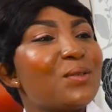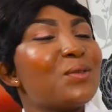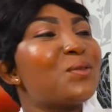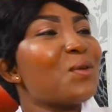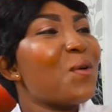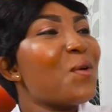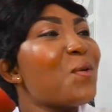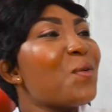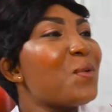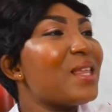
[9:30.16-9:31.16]

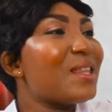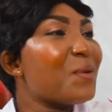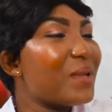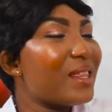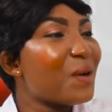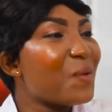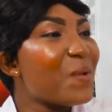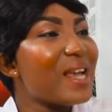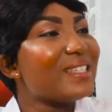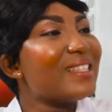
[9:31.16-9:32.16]
So with the
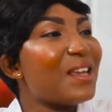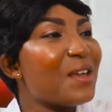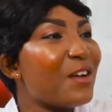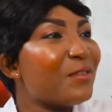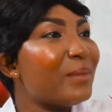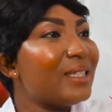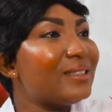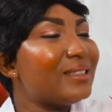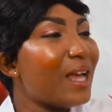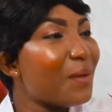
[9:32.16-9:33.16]
weight that you have mentioned,